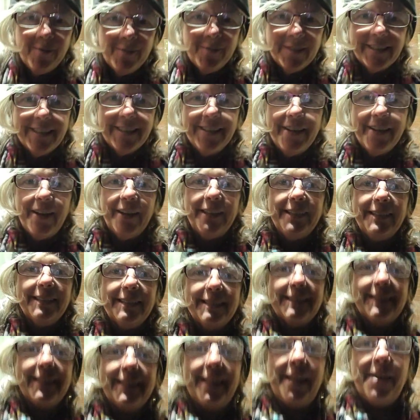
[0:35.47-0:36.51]

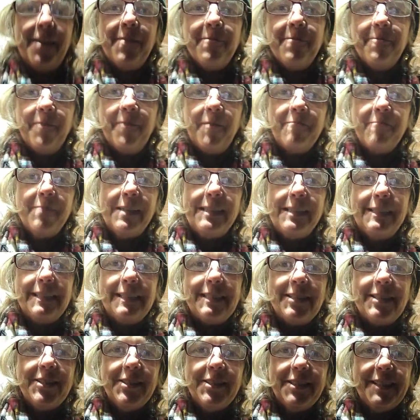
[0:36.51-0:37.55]
tonight. I've been
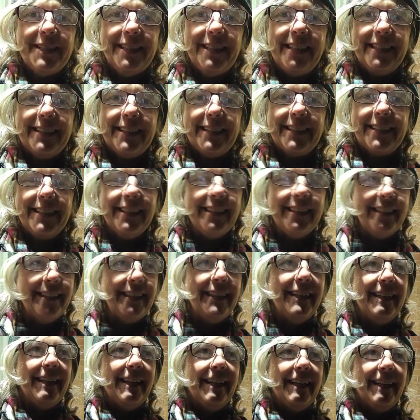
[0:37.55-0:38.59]
deserted.
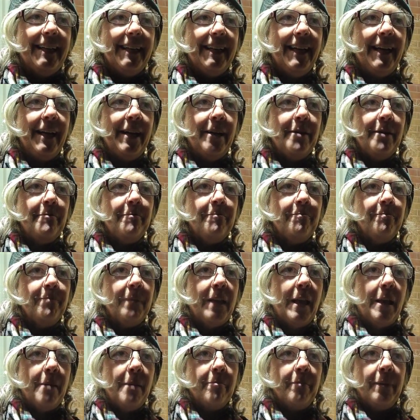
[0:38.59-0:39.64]

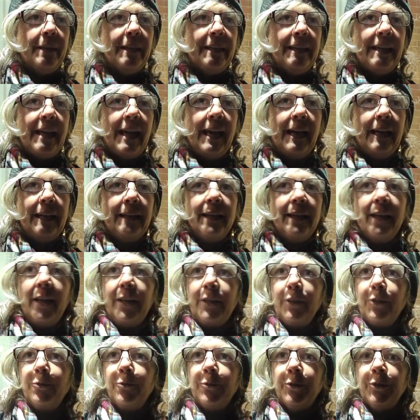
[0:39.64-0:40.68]
But yeah,
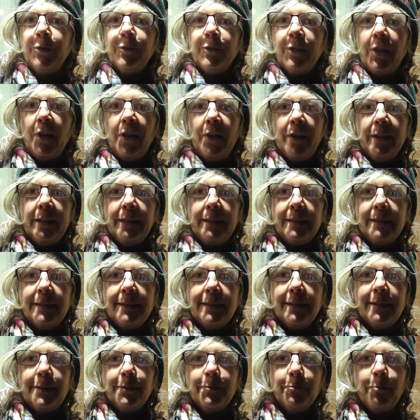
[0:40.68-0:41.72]
like all you guys,
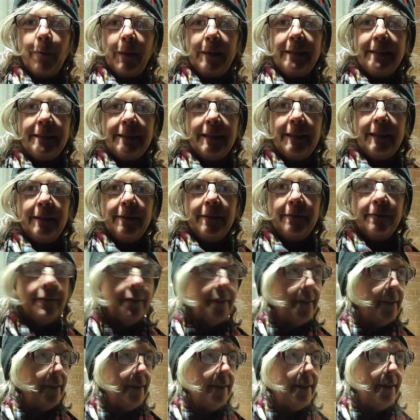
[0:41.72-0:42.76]
just waiting
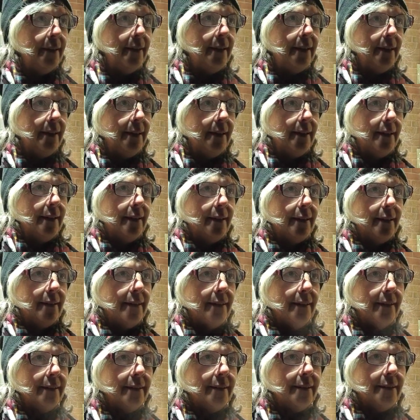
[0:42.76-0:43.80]
for
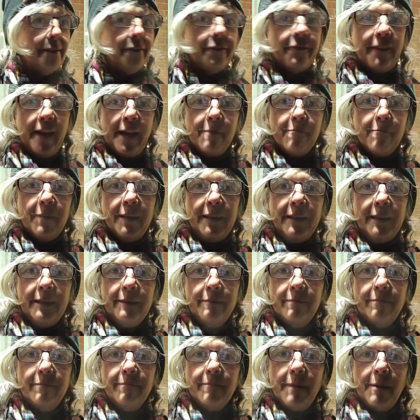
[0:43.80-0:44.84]
your family
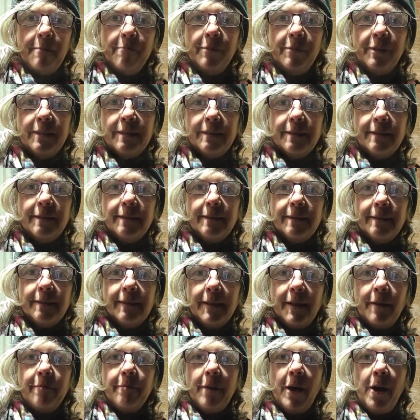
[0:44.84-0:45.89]
members to
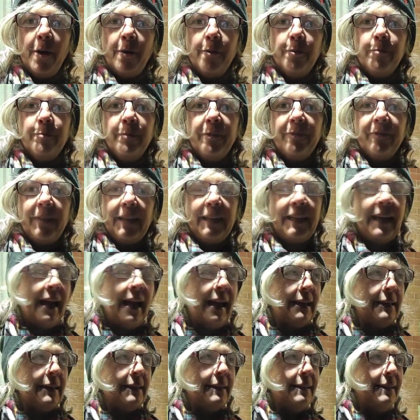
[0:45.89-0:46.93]
come home if they
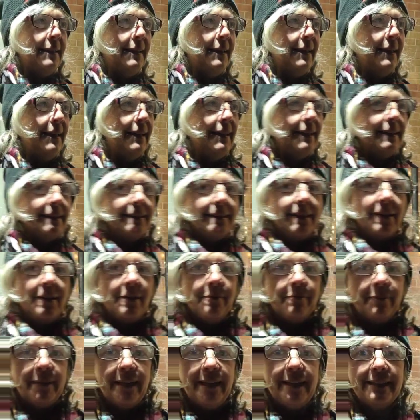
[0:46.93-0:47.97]
can. So I'm
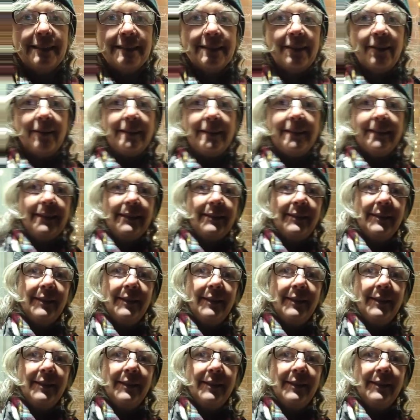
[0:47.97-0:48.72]
getting excited